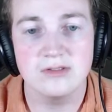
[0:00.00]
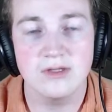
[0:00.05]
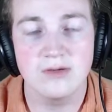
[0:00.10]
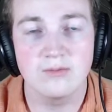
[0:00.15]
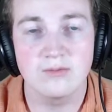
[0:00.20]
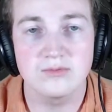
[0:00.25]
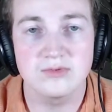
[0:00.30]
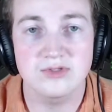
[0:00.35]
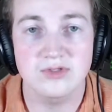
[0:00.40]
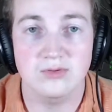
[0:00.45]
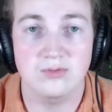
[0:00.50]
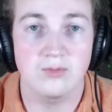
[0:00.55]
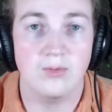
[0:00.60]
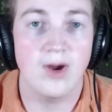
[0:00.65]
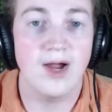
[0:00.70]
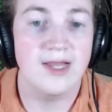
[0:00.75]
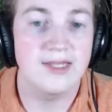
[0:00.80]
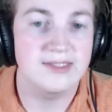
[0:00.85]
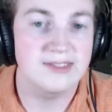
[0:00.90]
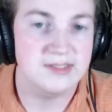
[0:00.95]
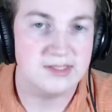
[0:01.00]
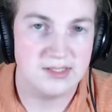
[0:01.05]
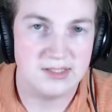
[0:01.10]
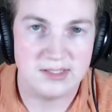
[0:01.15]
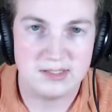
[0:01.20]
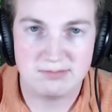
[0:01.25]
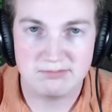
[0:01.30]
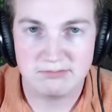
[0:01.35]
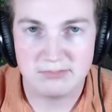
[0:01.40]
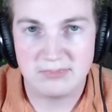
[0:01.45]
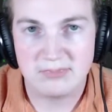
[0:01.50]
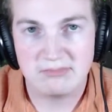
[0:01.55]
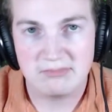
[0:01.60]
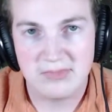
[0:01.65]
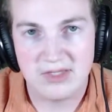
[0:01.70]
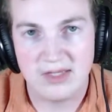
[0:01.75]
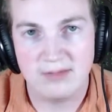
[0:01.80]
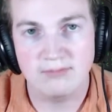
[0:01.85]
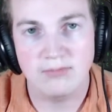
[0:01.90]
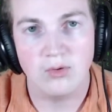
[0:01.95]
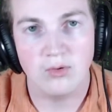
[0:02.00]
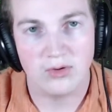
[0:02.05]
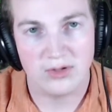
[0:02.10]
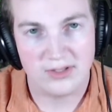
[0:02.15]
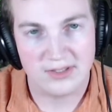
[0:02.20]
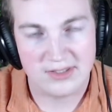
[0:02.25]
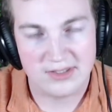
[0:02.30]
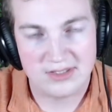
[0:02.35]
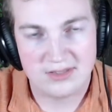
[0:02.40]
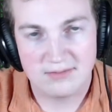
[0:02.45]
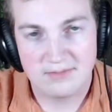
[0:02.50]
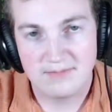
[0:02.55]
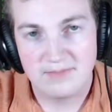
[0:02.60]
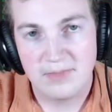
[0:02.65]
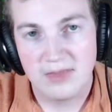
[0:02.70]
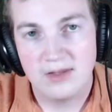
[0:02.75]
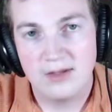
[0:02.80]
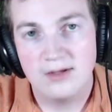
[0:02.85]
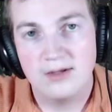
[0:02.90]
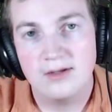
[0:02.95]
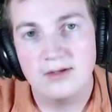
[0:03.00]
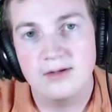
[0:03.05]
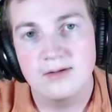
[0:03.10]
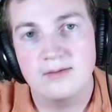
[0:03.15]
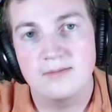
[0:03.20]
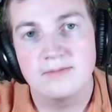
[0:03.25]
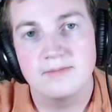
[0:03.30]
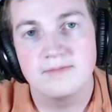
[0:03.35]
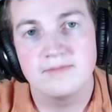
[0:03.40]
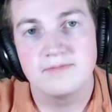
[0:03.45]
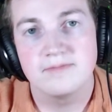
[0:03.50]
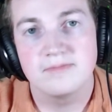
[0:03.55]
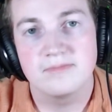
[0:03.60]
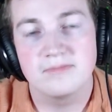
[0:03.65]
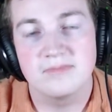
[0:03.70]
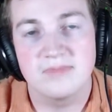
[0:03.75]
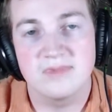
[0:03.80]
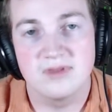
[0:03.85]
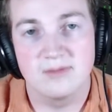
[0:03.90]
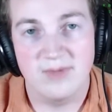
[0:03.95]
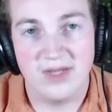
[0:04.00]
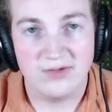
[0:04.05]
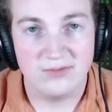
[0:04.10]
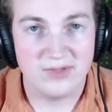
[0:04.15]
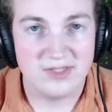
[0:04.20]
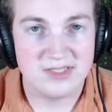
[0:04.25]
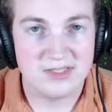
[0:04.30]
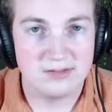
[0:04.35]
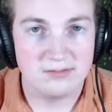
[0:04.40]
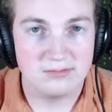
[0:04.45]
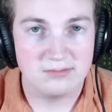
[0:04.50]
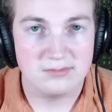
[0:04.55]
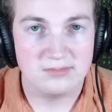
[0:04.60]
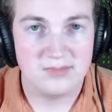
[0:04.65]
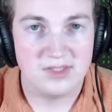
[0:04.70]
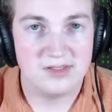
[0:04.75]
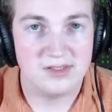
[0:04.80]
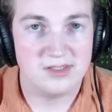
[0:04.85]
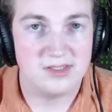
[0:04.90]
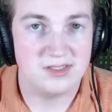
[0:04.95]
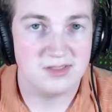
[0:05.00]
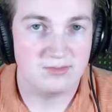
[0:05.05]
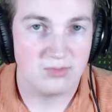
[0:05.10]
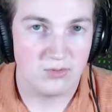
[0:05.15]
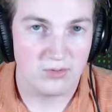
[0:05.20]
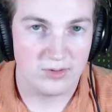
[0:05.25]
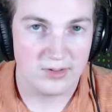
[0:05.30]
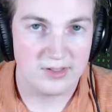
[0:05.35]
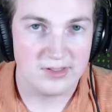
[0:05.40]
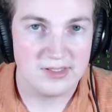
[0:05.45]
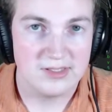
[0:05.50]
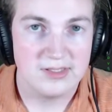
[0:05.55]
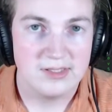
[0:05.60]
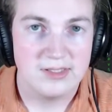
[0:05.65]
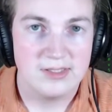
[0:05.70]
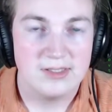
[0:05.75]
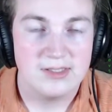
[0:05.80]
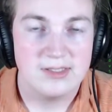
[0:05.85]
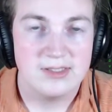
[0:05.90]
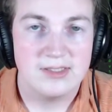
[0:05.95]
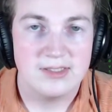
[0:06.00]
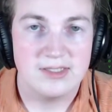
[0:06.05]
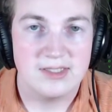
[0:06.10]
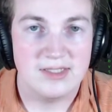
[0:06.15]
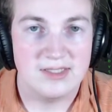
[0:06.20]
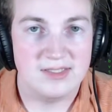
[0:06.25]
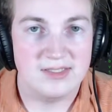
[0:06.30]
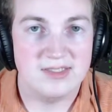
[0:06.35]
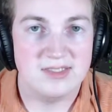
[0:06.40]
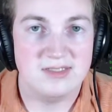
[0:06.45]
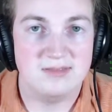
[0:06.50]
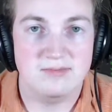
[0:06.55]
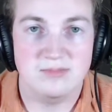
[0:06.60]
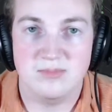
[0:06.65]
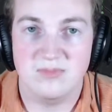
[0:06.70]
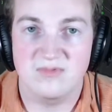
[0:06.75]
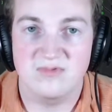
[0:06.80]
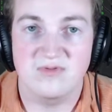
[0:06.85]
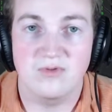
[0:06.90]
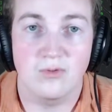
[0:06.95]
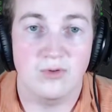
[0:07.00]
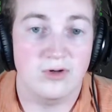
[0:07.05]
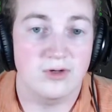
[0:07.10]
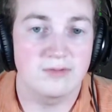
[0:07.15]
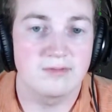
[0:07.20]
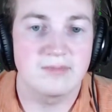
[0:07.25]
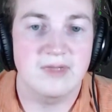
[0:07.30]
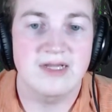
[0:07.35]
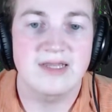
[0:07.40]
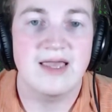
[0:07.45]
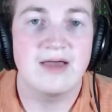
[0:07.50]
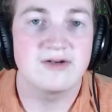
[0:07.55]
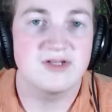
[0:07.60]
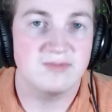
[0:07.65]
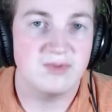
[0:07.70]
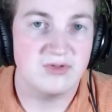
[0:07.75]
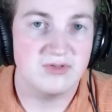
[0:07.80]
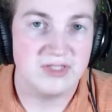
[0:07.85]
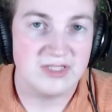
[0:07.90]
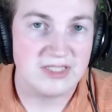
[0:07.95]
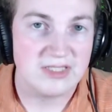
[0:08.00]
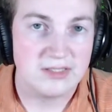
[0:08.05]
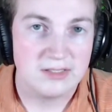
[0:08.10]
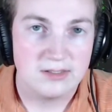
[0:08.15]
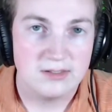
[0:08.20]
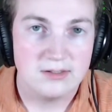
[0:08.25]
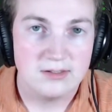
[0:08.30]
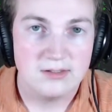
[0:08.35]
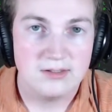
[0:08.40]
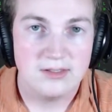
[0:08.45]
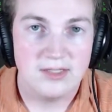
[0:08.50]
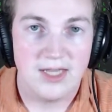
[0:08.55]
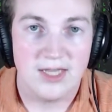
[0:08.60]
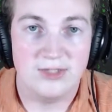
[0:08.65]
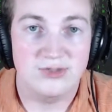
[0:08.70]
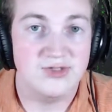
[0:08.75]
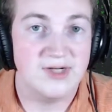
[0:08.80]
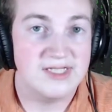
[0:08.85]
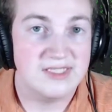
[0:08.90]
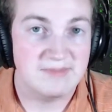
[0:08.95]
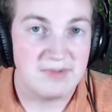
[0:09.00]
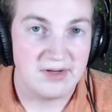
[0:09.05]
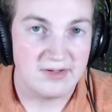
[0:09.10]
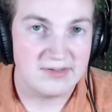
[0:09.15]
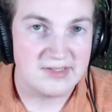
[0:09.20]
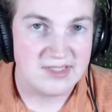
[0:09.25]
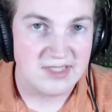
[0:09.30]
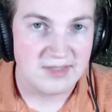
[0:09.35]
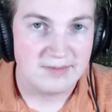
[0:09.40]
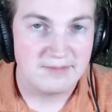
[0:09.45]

So why is this important? The main reason that this is important is for accountability and transparency.